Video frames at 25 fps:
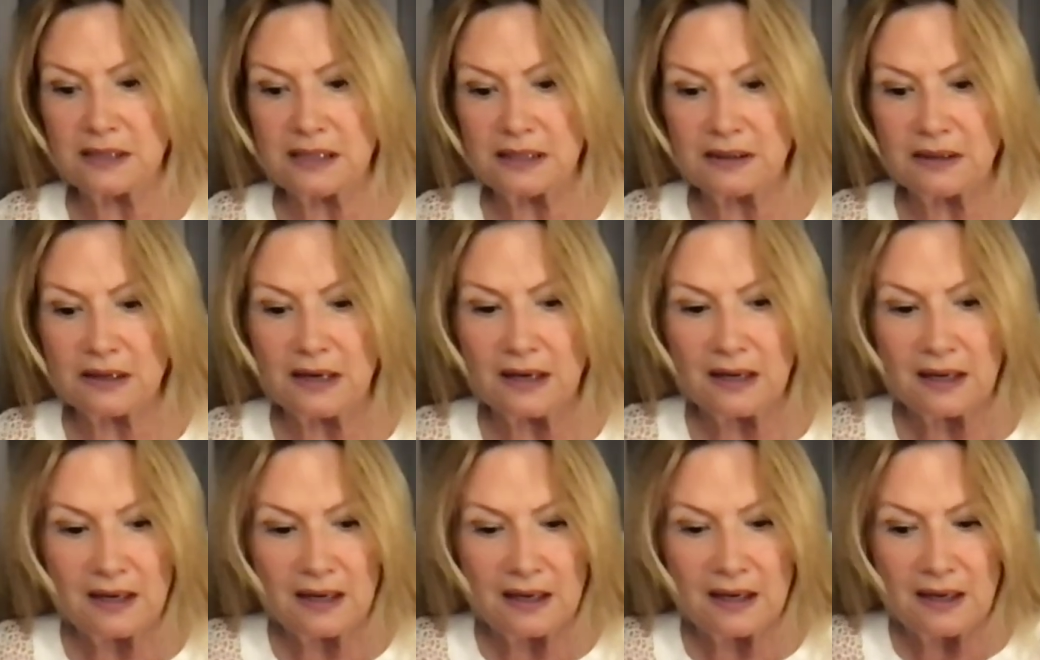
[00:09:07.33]
And
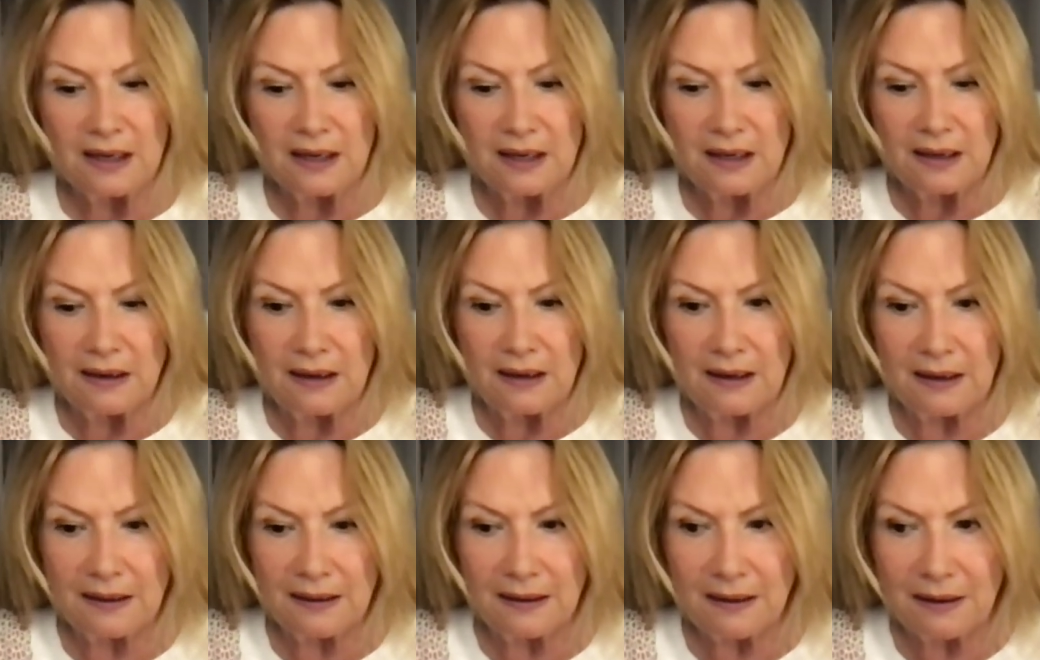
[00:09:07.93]

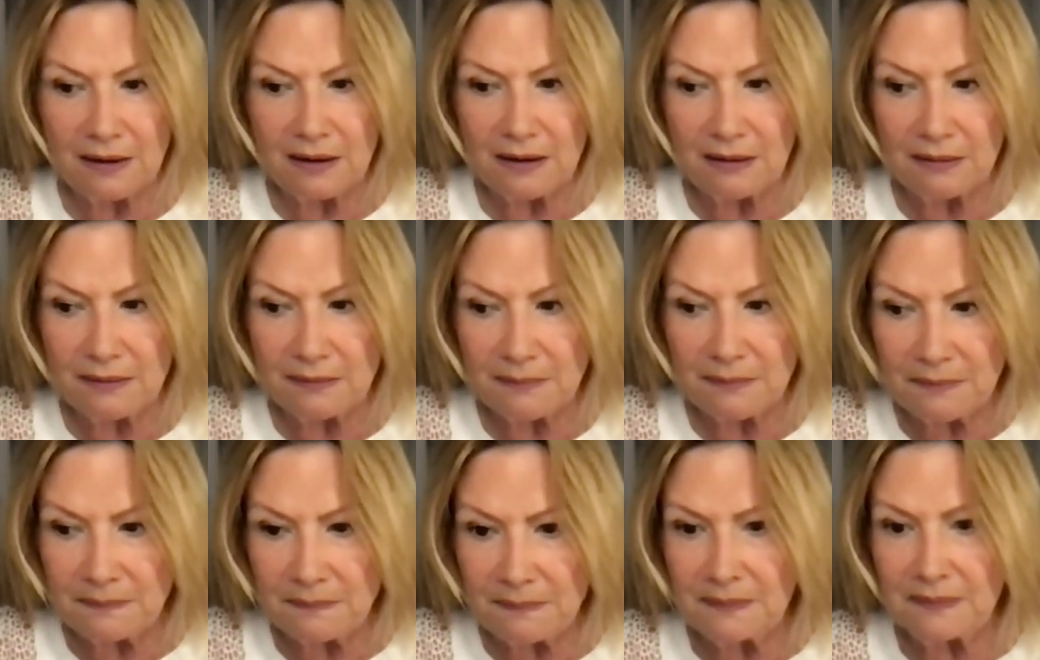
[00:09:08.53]
it
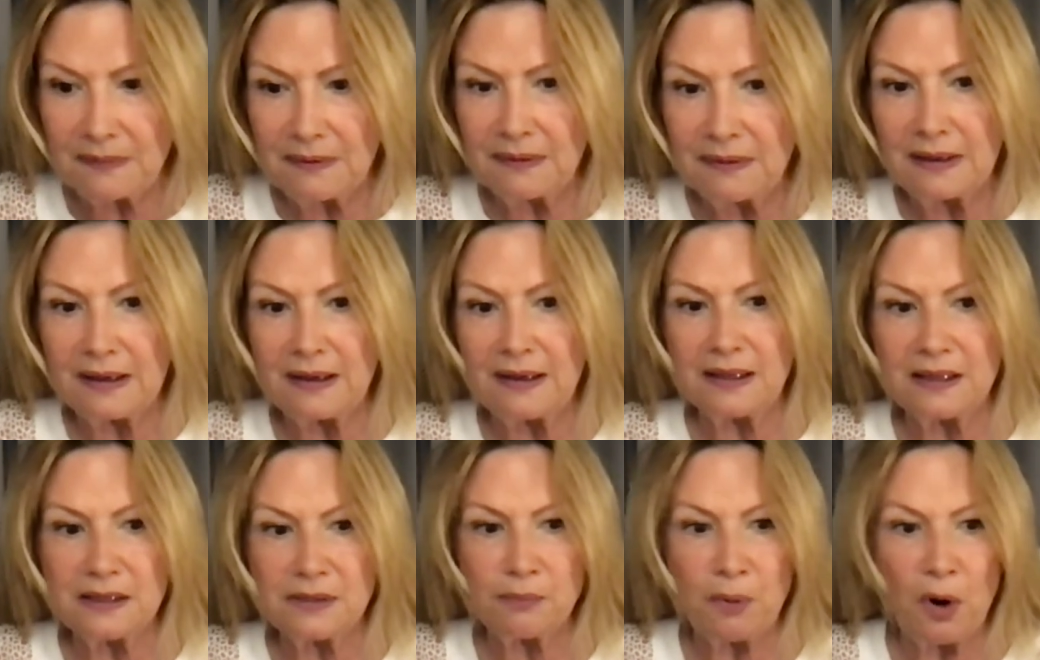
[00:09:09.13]

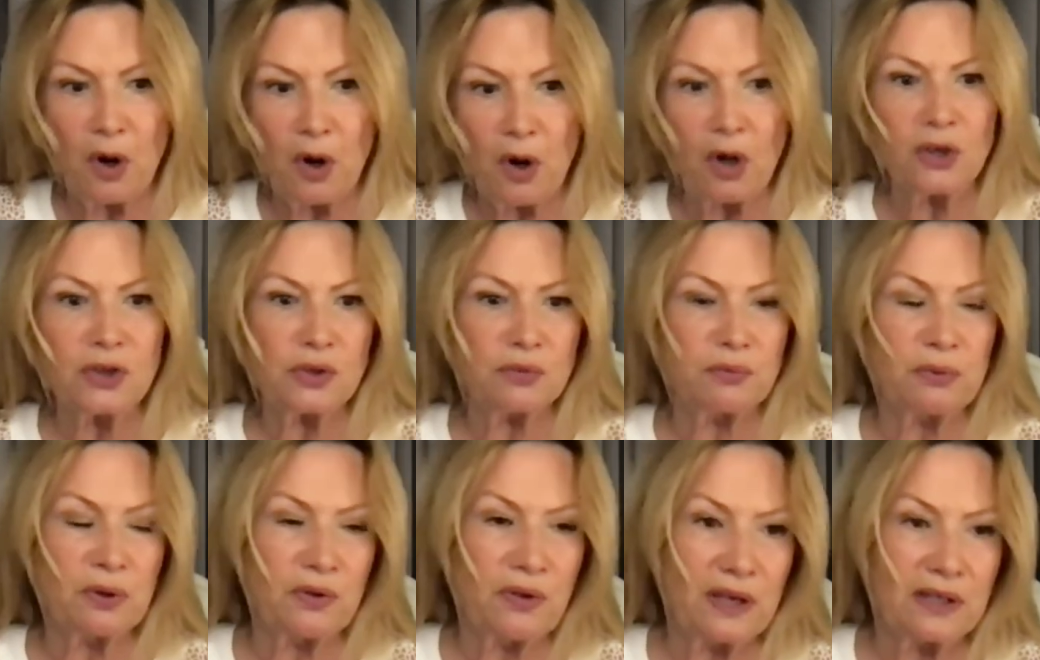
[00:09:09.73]
is
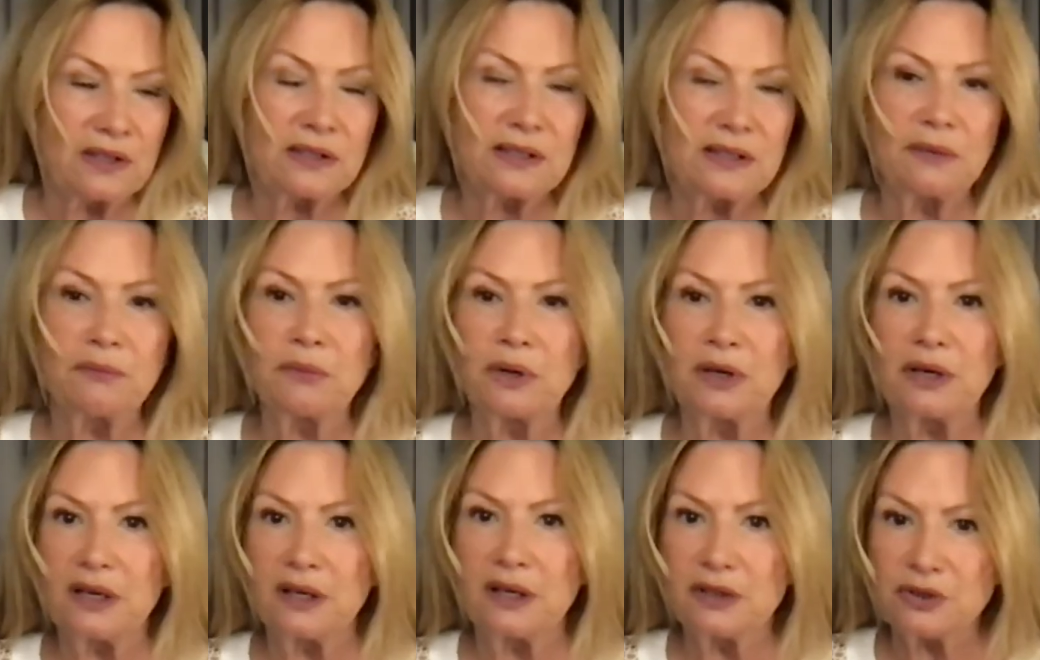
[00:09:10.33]
possible that
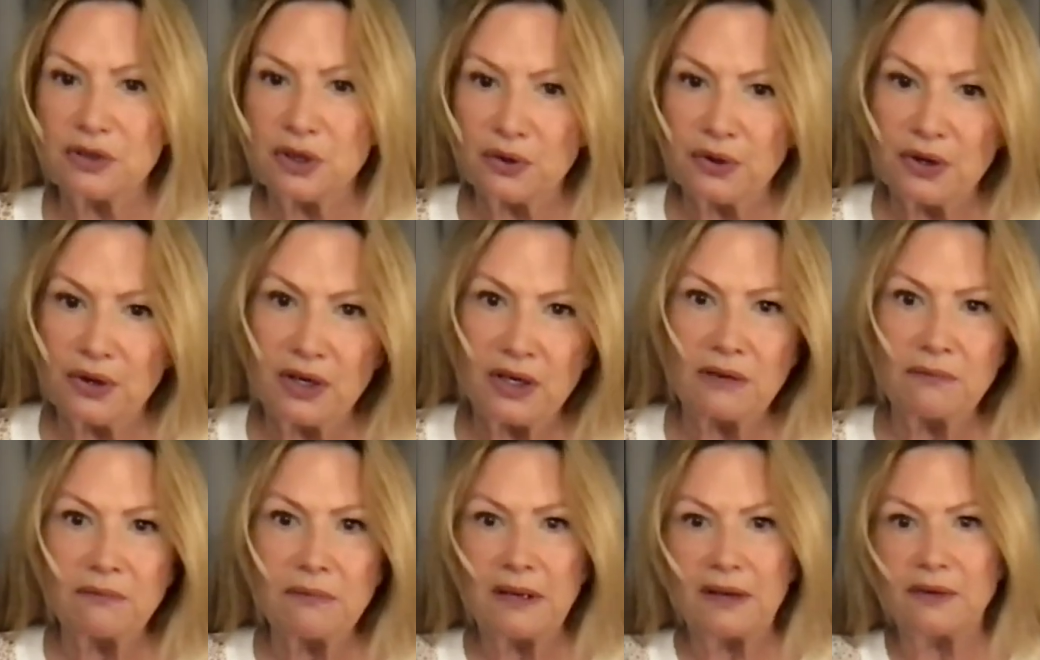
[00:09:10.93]
somebody is
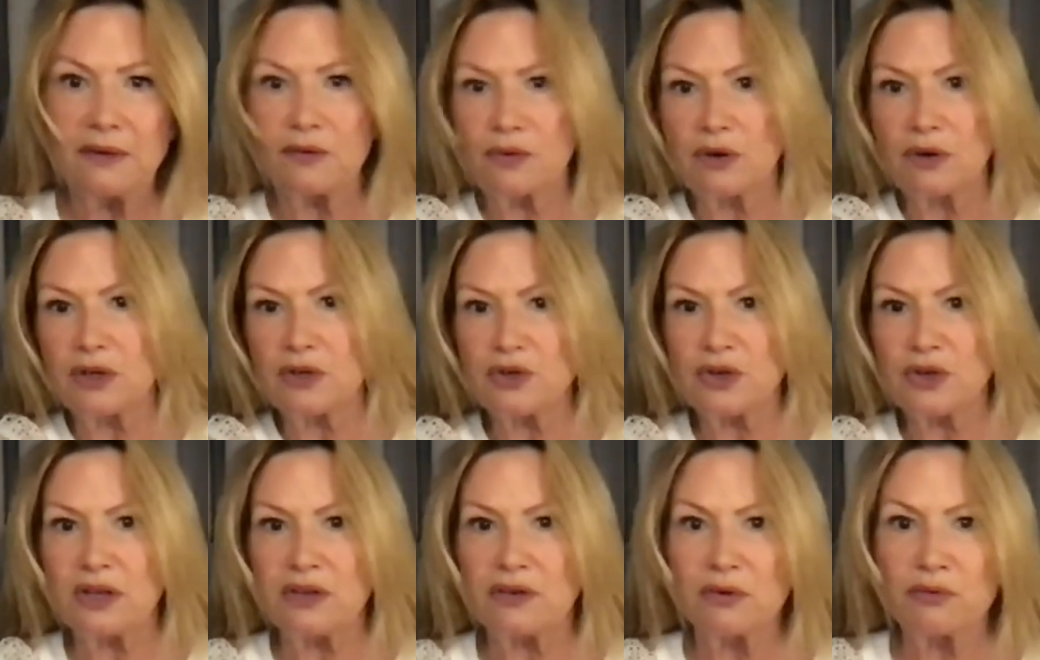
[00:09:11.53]
going and
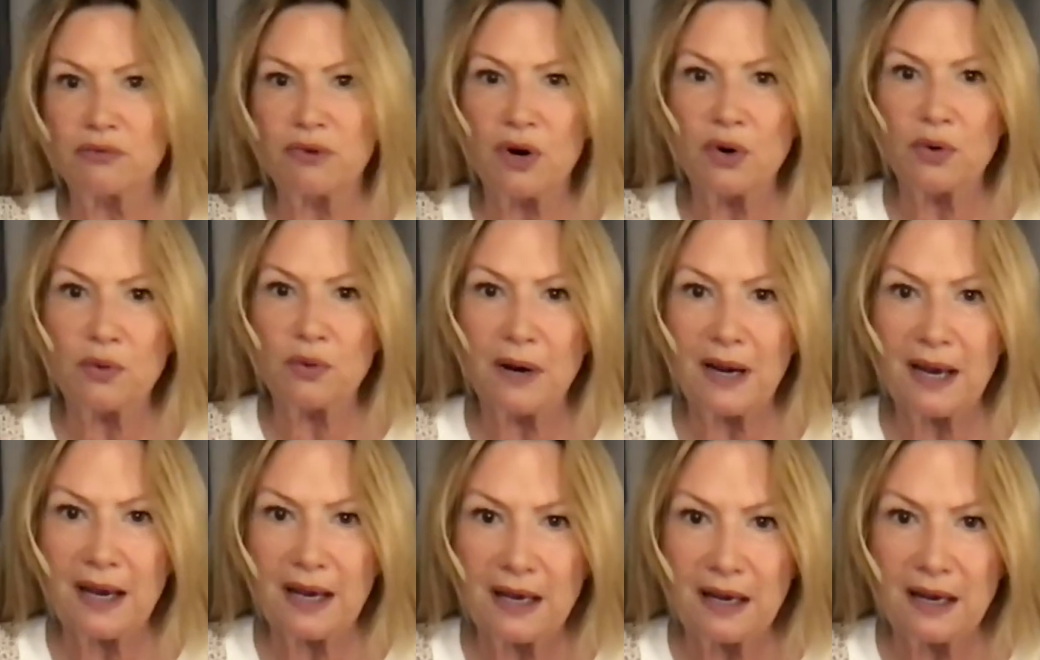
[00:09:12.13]
rushing the wrong
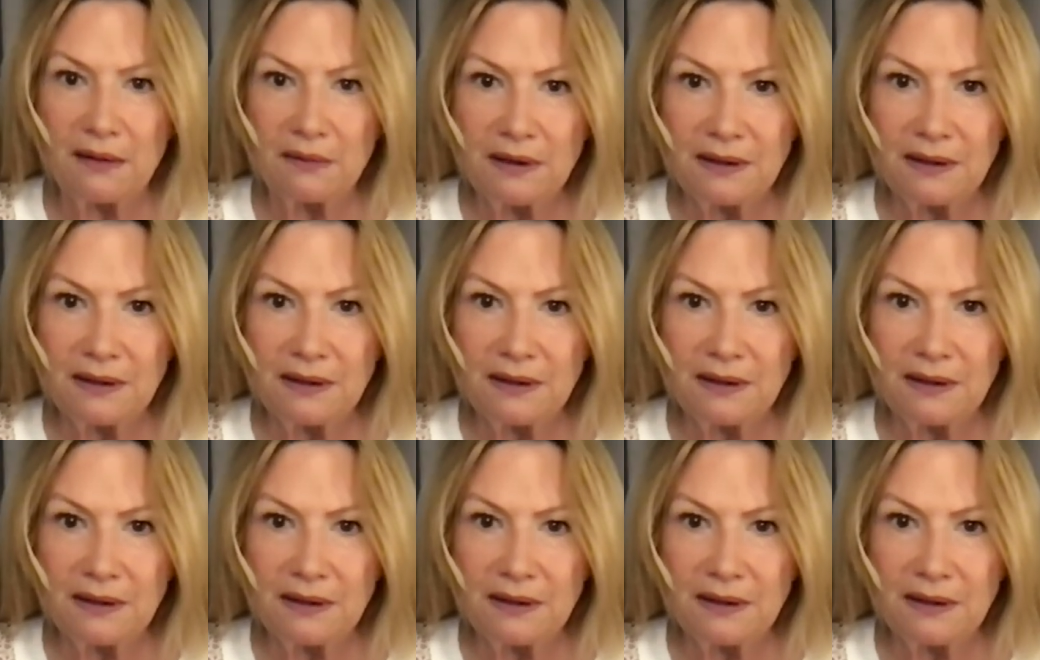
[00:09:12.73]
way.